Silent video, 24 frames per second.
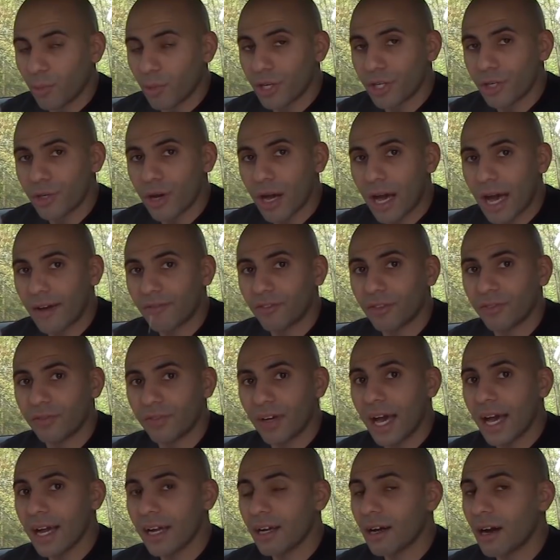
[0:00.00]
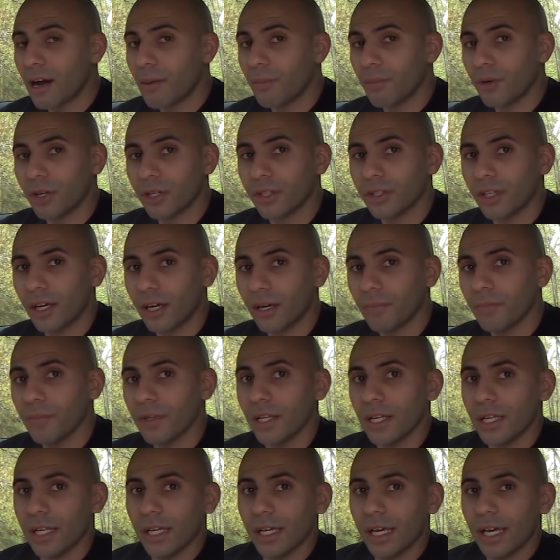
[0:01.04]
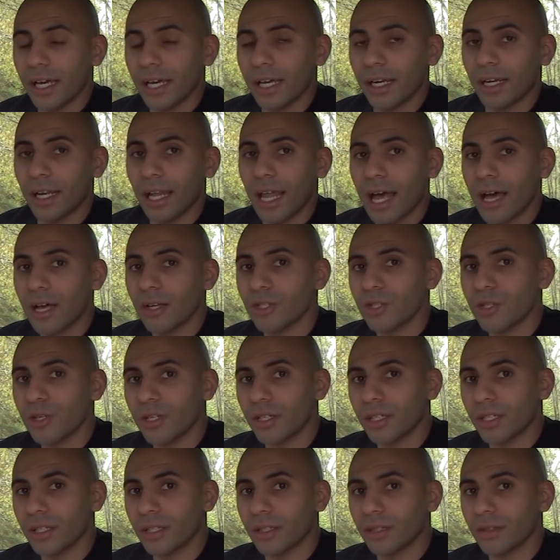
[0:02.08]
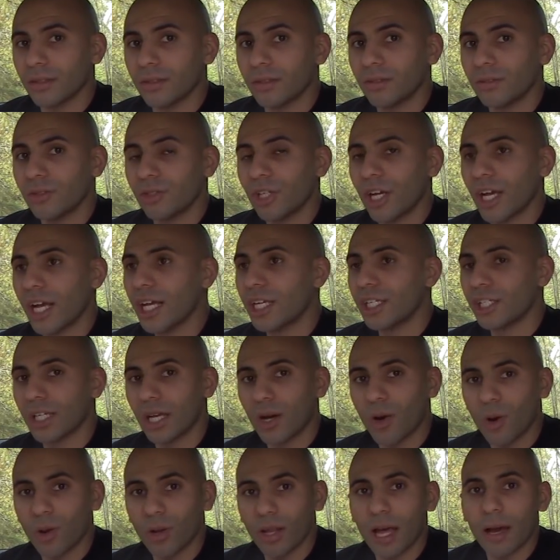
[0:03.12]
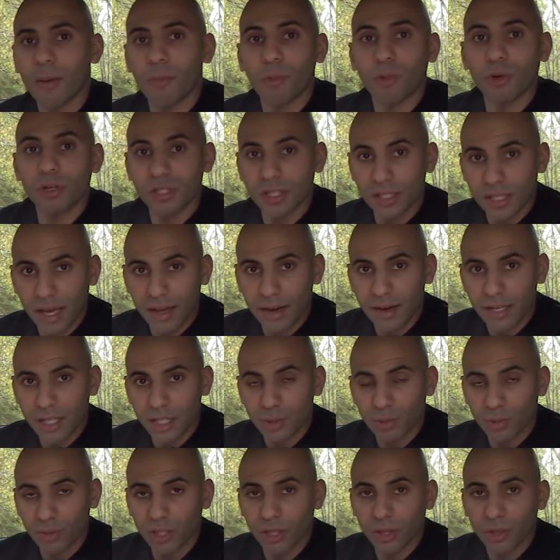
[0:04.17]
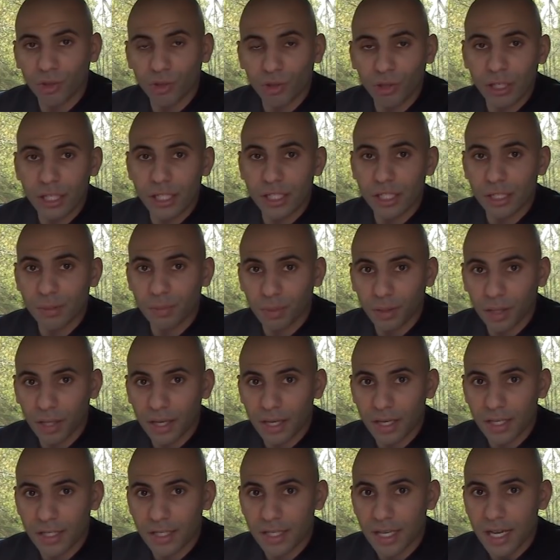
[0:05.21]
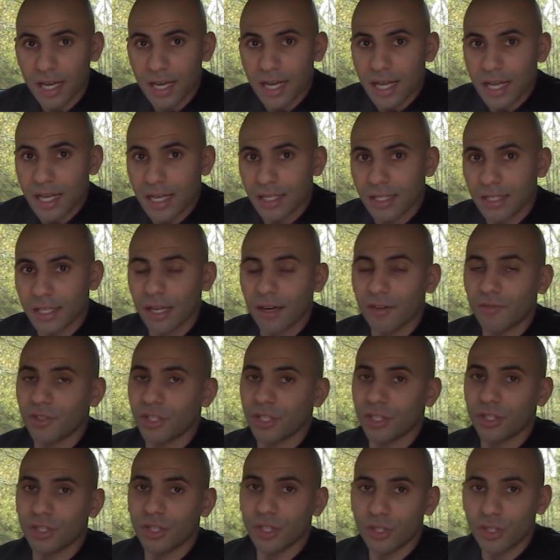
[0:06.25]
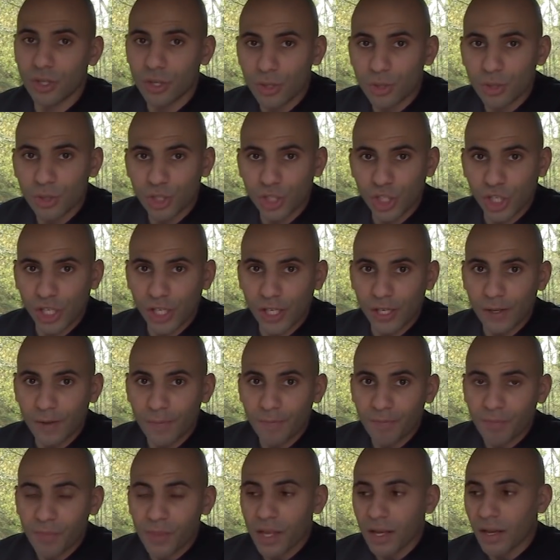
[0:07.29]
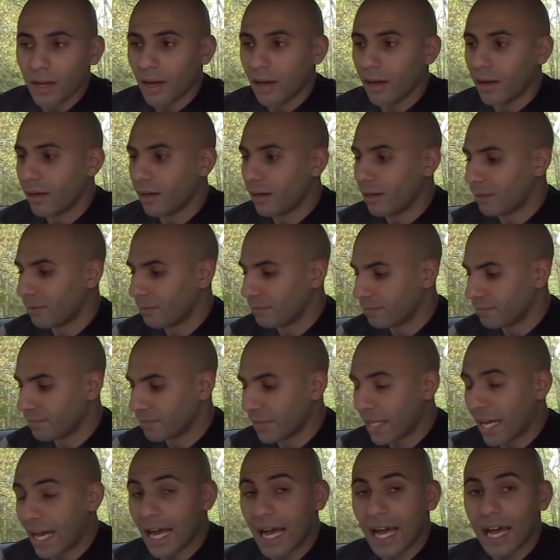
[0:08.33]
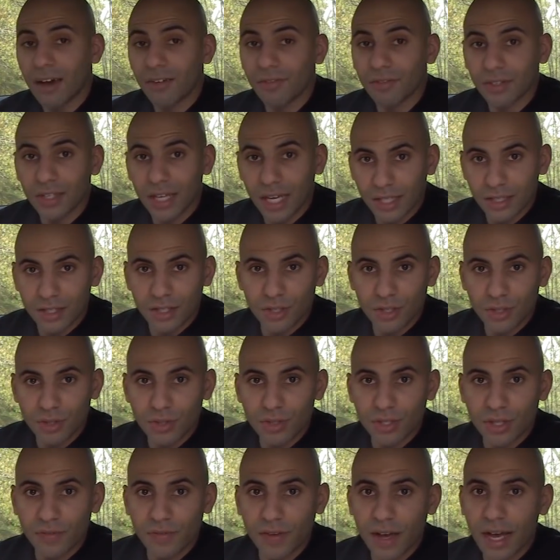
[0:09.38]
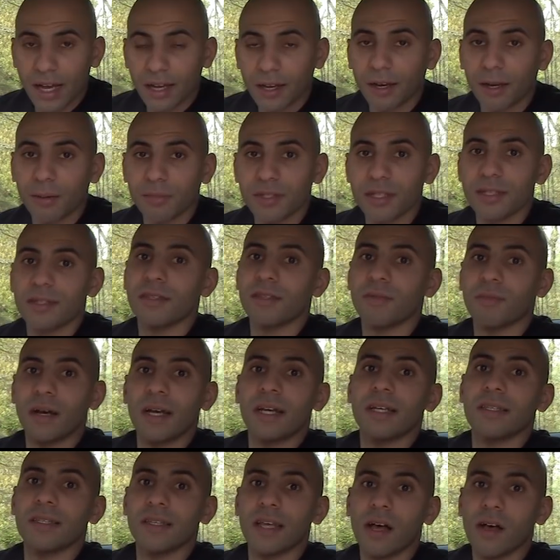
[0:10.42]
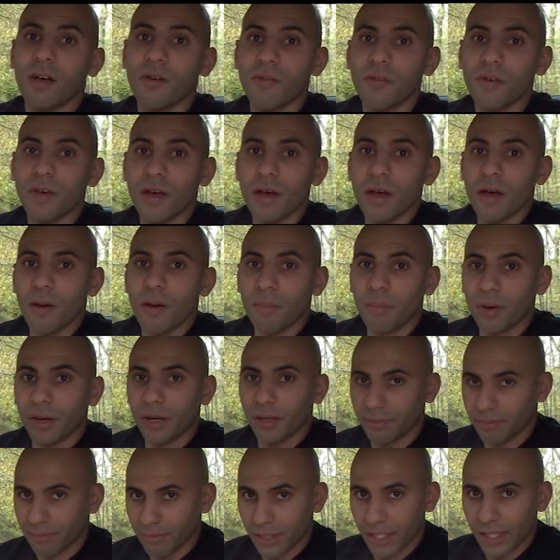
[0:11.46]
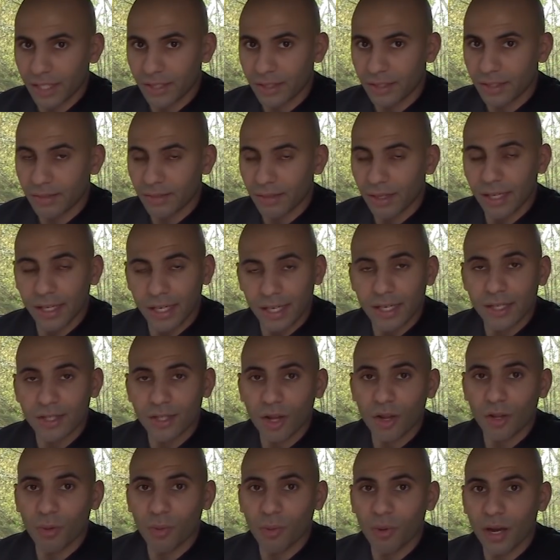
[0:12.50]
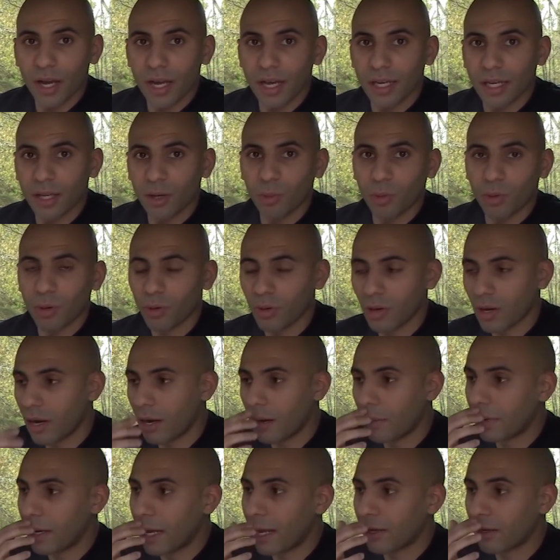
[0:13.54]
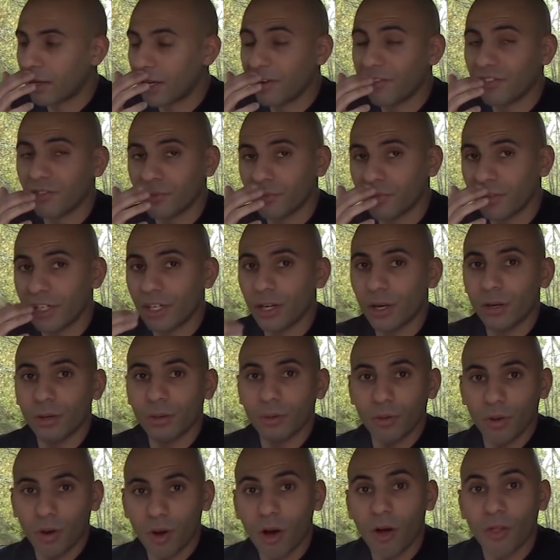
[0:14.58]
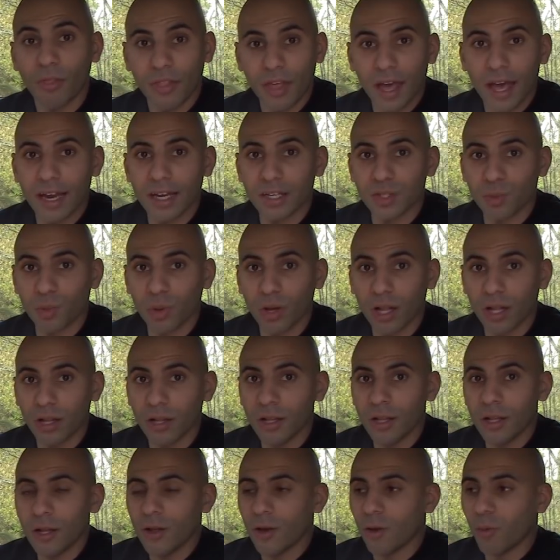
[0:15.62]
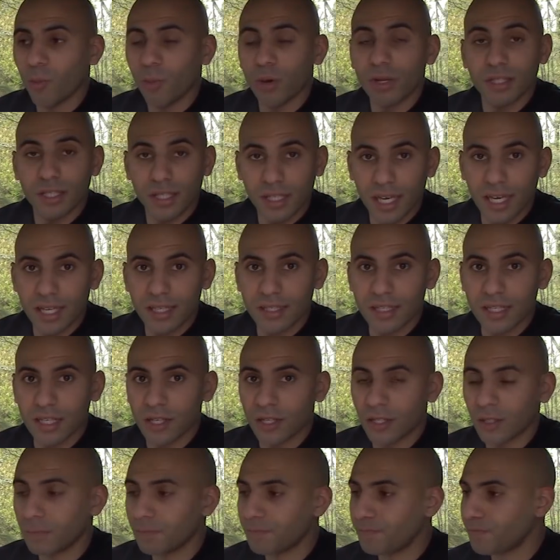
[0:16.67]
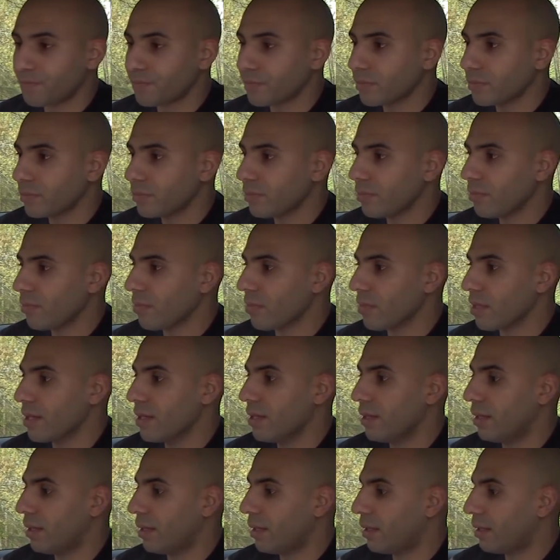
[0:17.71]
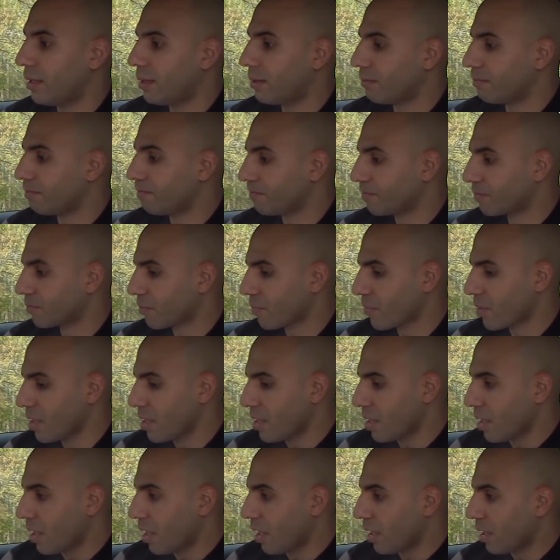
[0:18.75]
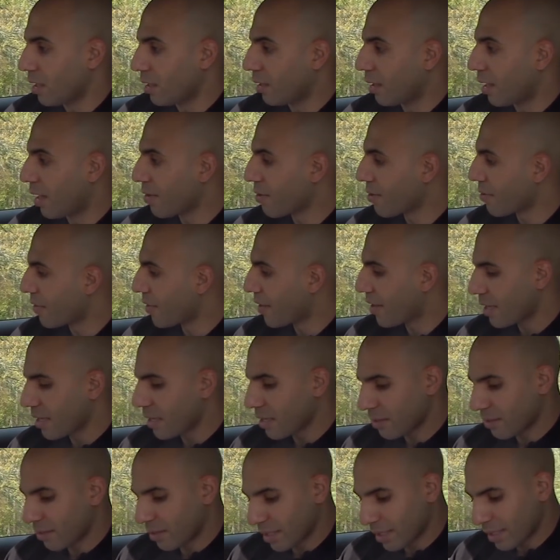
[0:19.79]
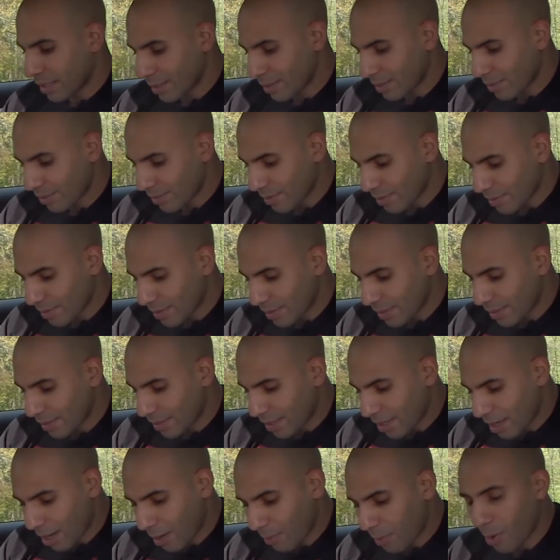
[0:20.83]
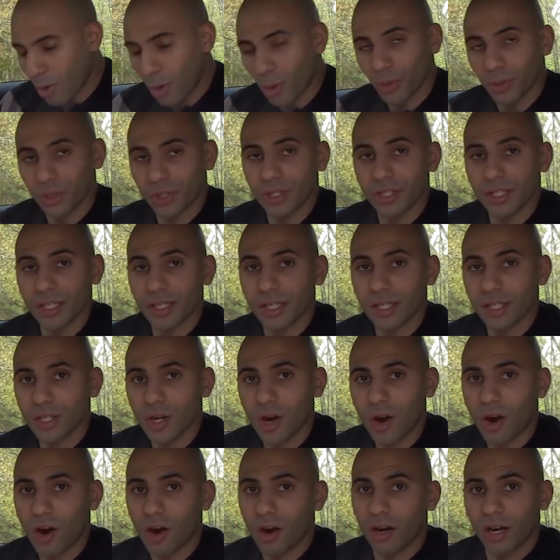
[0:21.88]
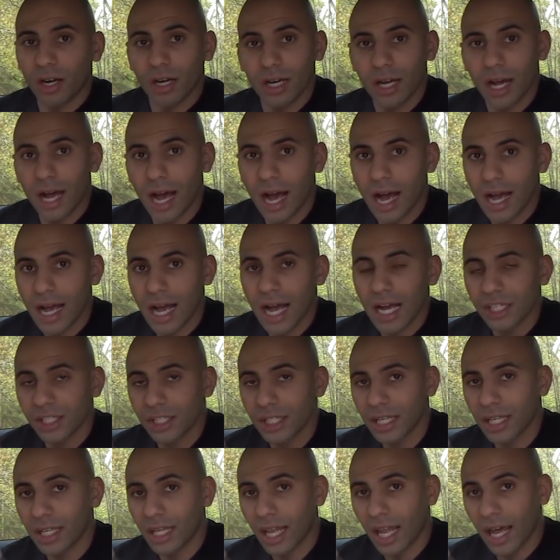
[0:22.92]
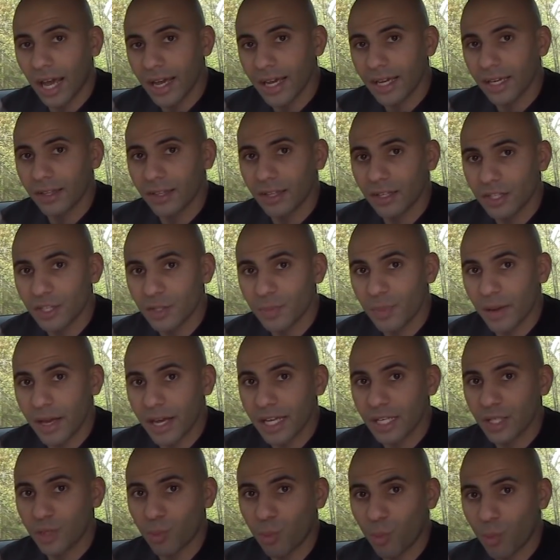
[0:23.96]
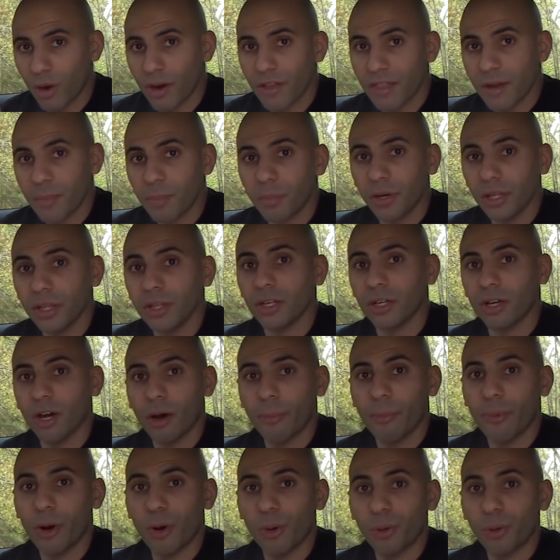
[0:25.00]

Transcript: when you have the VATCOM hooked up, it allows you to change a whole lot more settings with the 3G Plus instead of just the 2G. I have yet to use the VATCOM system myself, but it is on the way and it will come. I'll give a video on that as well once it gets here. Other thing, cup holders in this car. I actually like the space where they put the cup